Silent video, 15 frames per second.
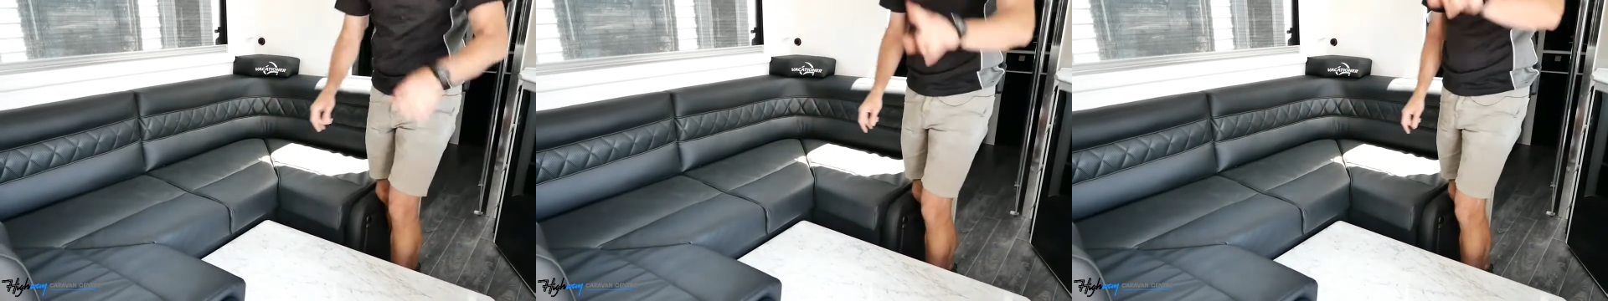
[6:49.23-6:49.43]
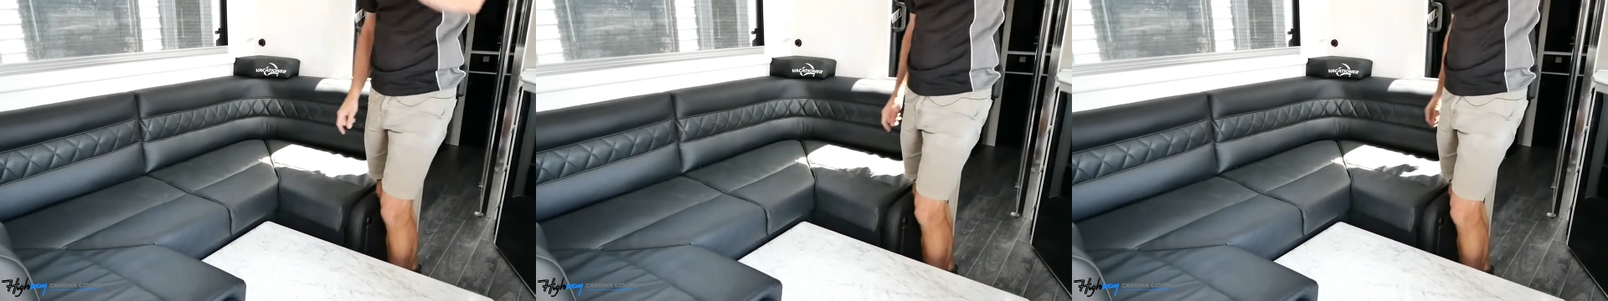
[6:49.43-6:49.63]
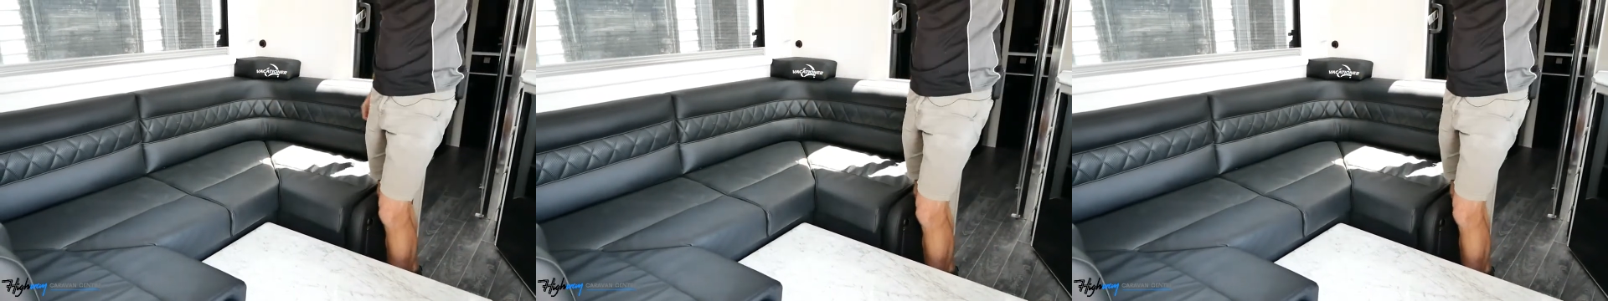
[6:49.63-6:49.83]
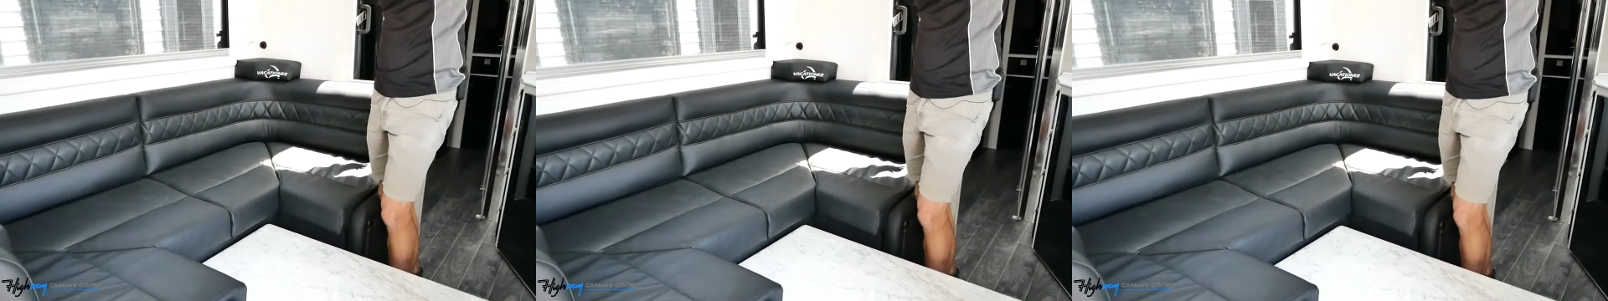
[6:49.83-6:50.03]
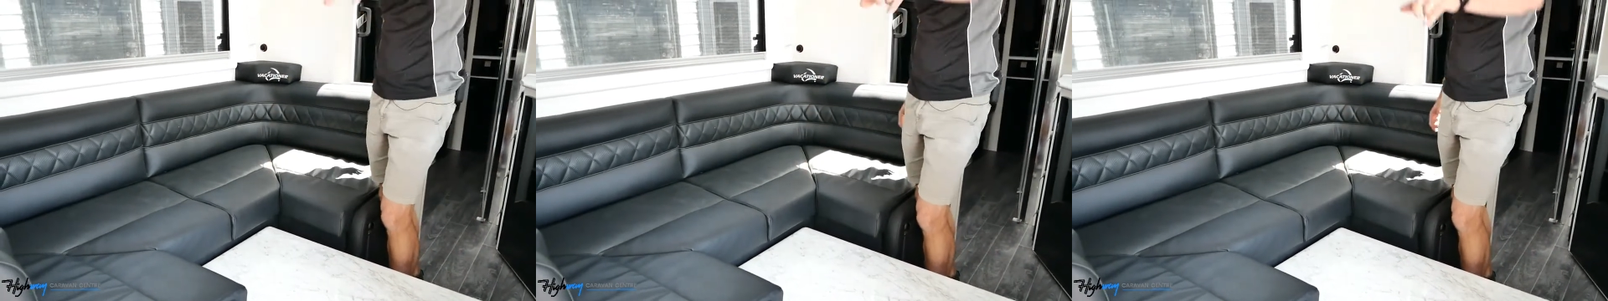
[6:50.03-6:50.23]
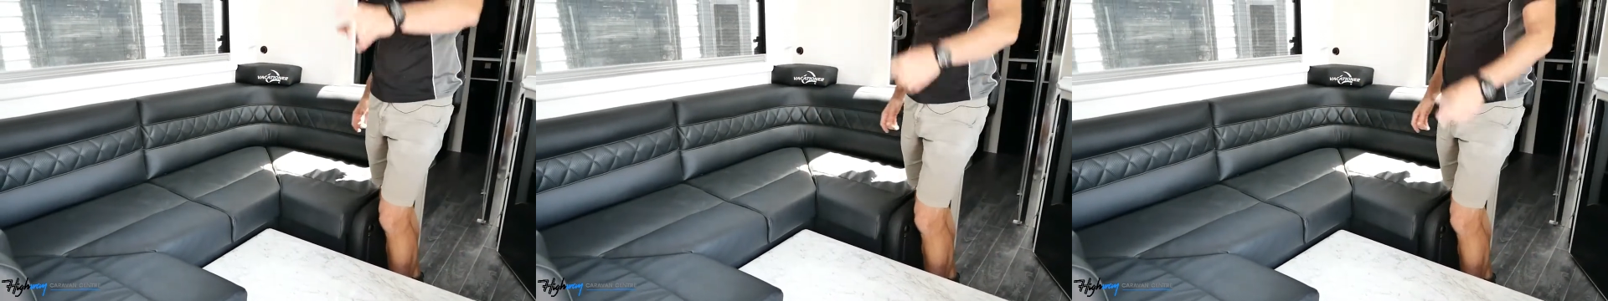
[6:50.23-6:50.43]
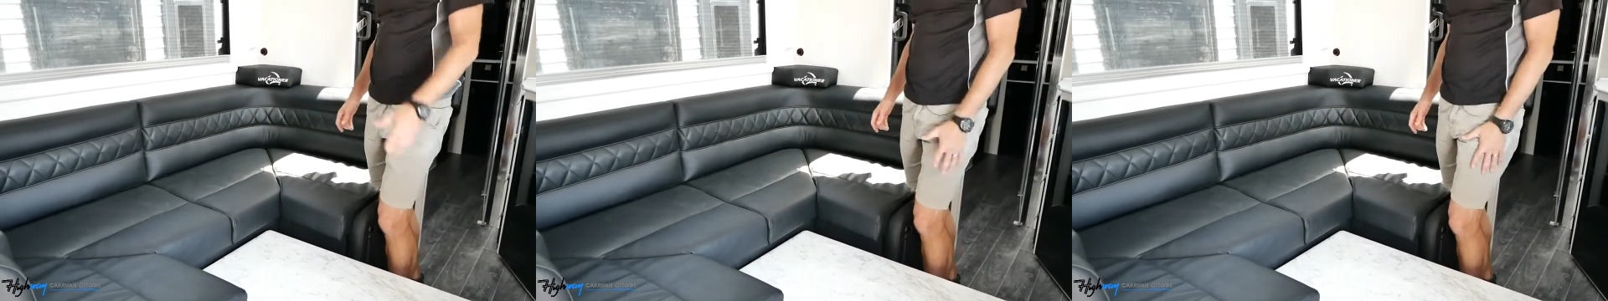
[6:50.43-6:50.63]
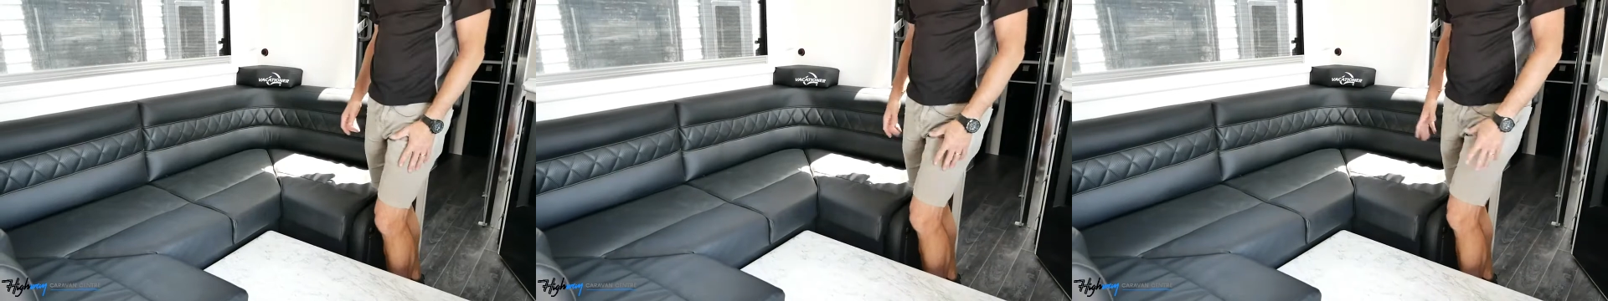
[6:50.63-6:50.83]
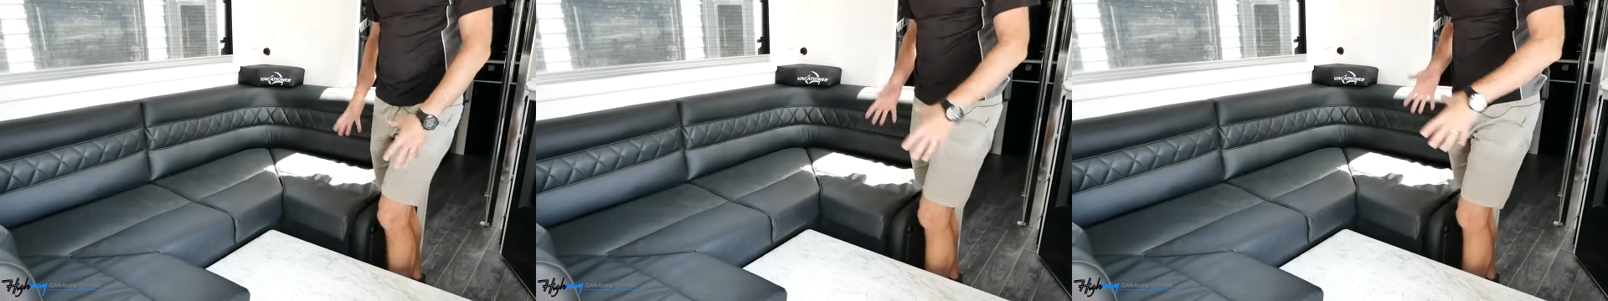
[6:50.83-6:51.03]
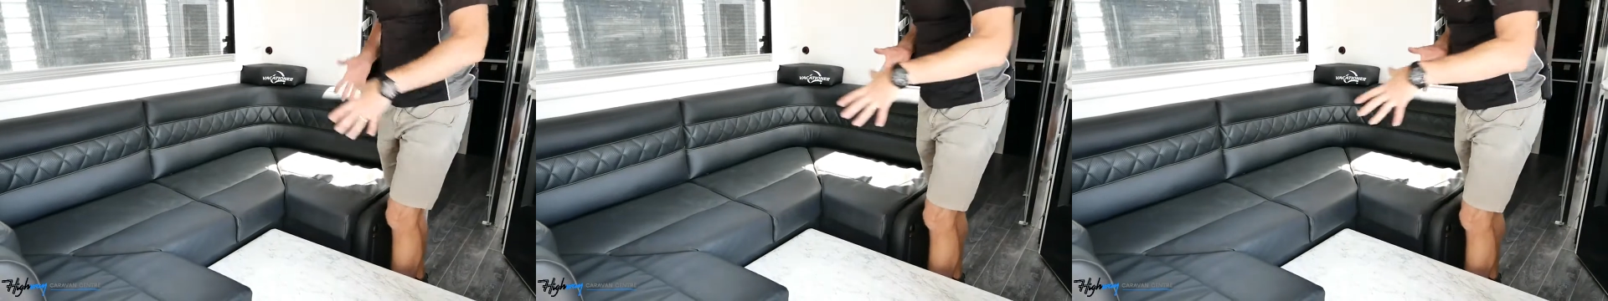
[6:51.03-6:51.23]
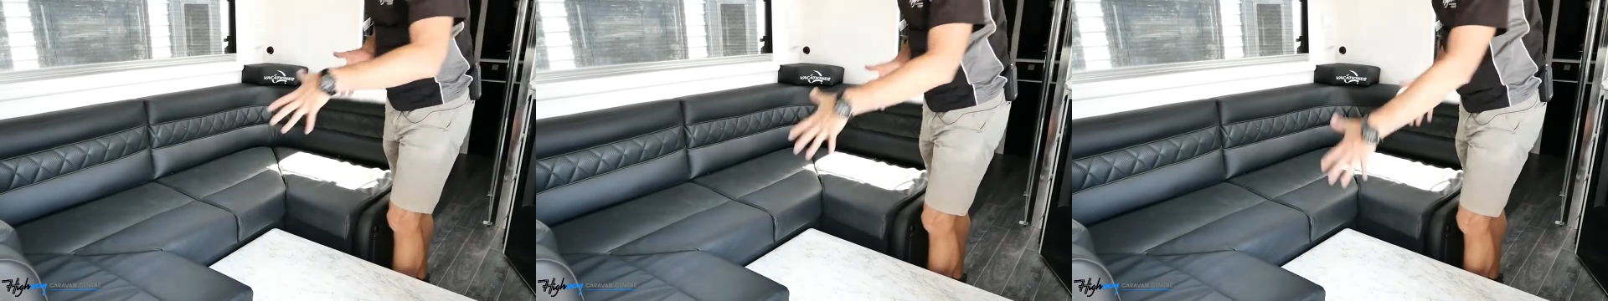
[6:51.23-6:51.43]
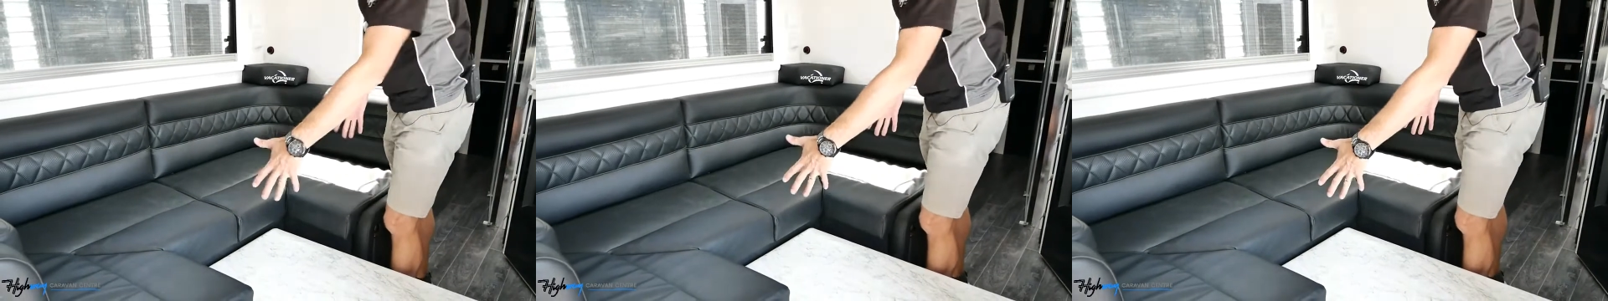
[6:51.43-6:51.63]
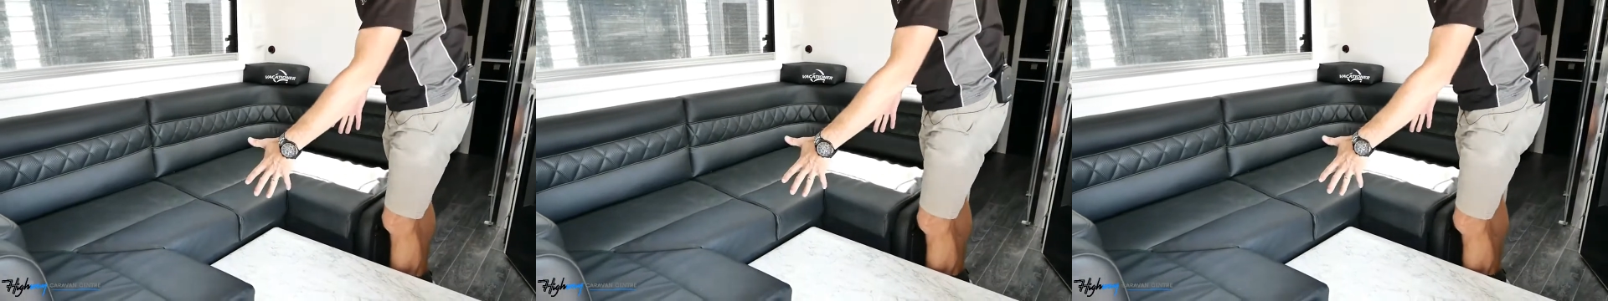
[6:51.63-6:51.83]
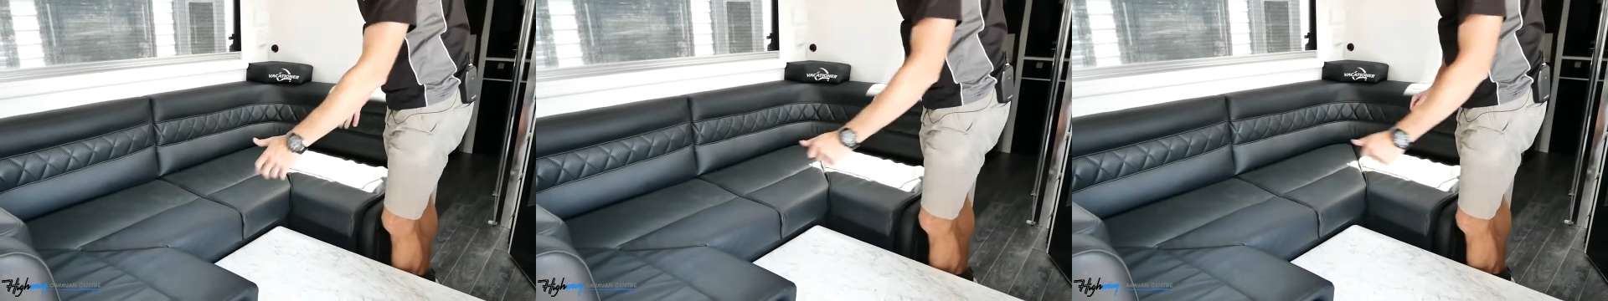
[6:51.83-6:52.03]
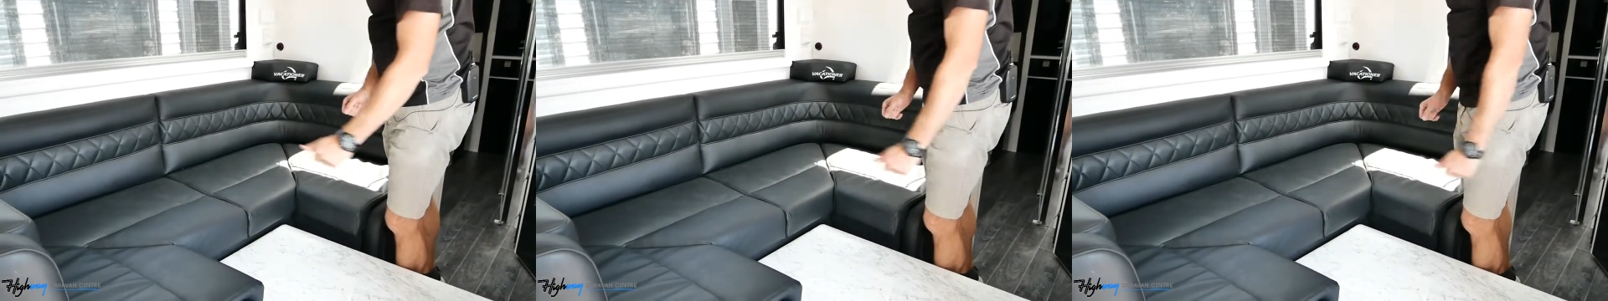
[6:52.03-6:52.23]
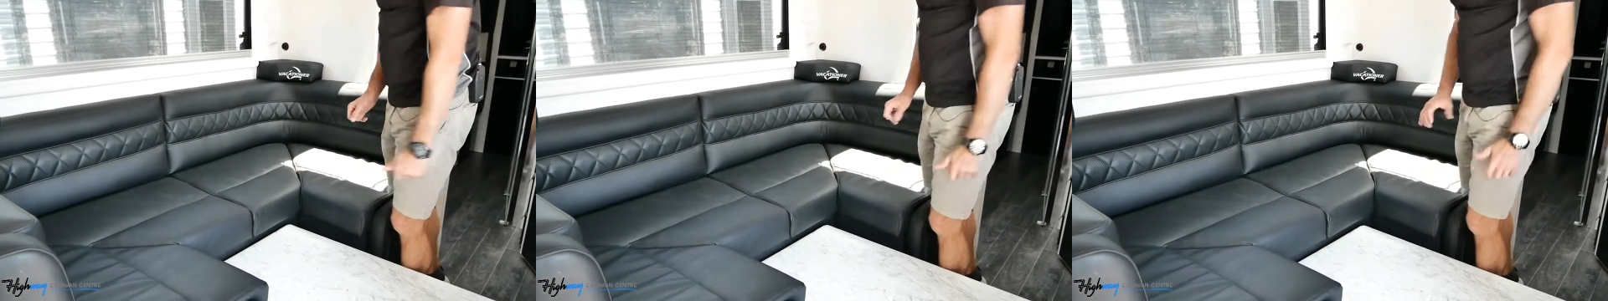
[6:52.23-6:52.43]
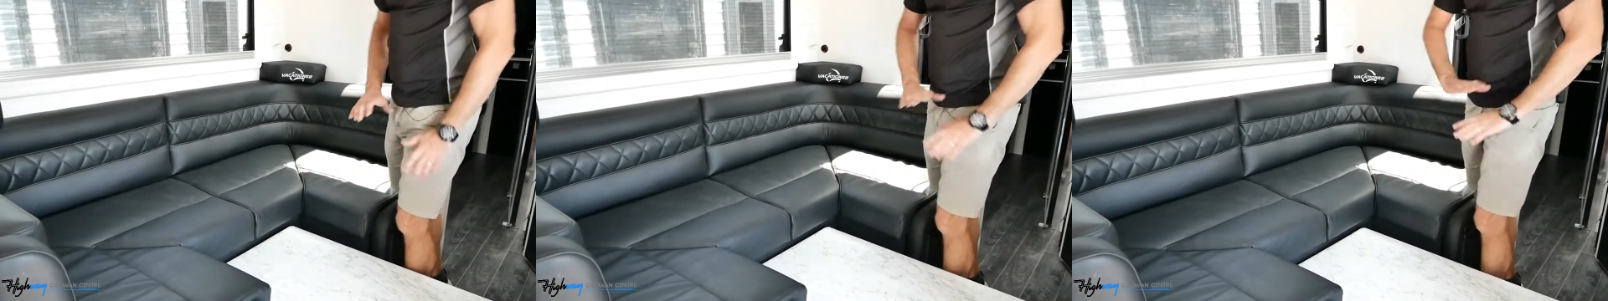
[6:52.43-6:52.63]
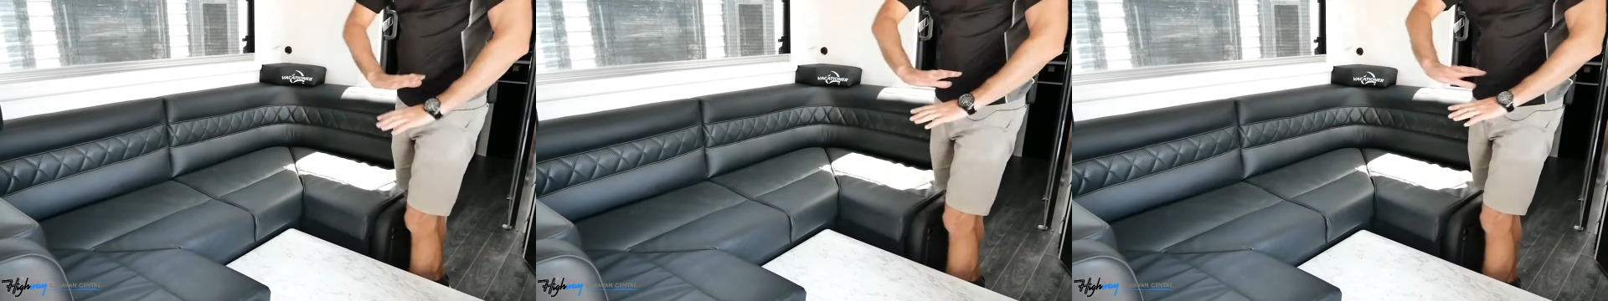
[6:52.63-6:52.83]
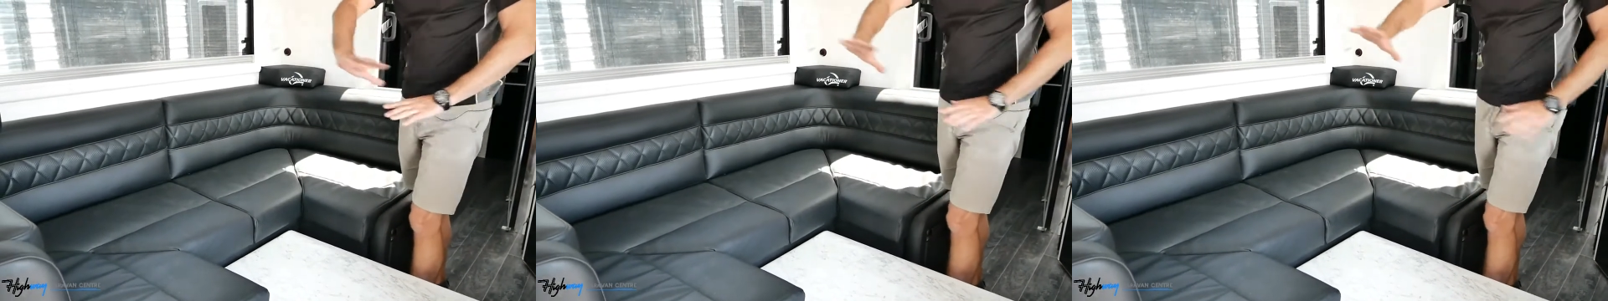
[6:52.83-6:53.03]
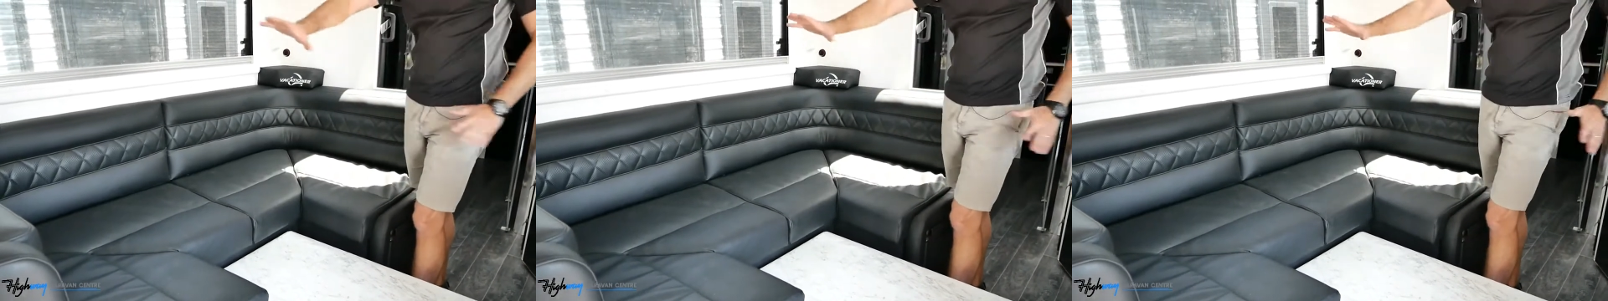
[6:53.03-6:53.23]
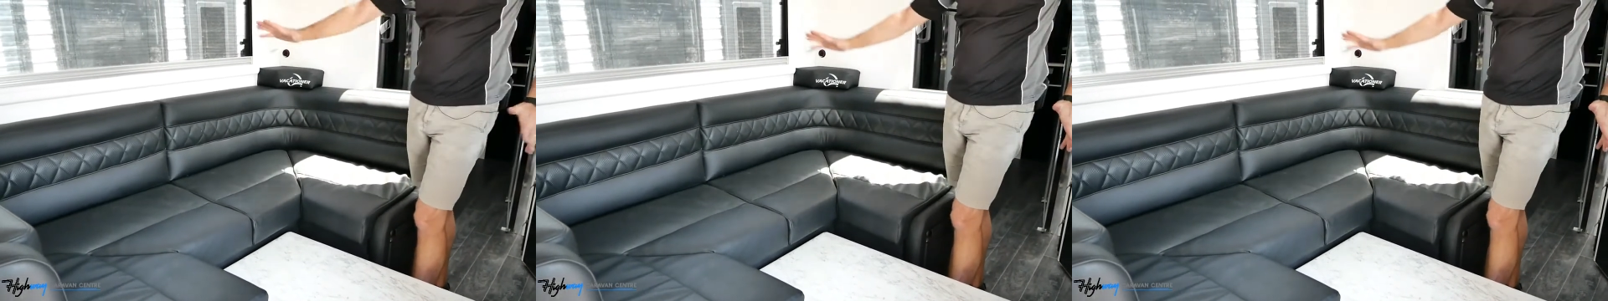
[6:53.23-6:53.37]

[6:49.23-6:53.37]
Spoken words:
[unreadable: no face in view]